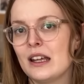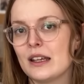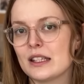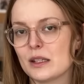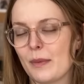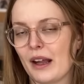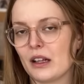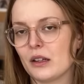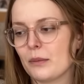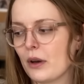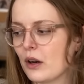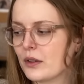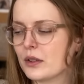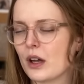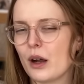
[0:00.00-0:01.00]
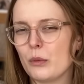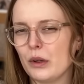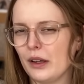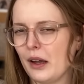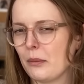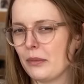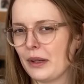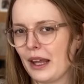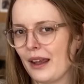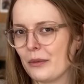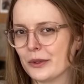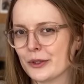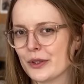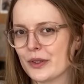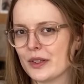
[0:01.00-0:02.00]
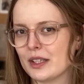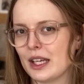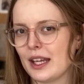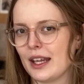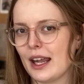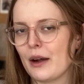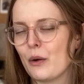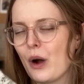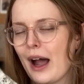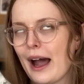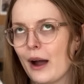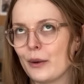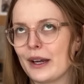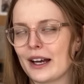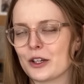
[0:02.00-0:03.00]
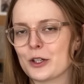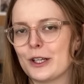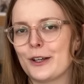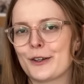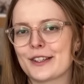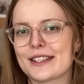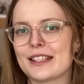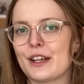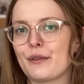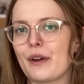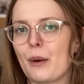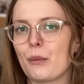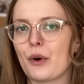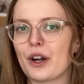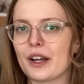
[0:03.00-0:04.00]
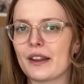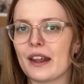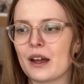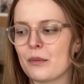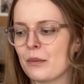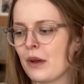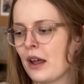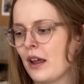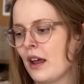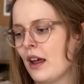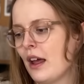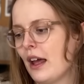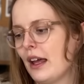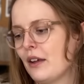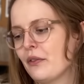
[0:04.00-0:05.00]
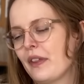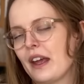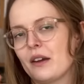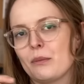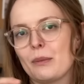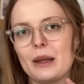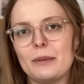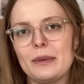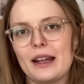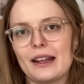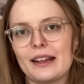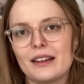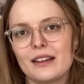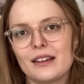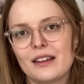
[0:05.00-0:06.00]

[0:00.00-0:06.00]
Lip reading: speckled, but also I will be able to see how it actually looks if I'm wearing them, if then maybe like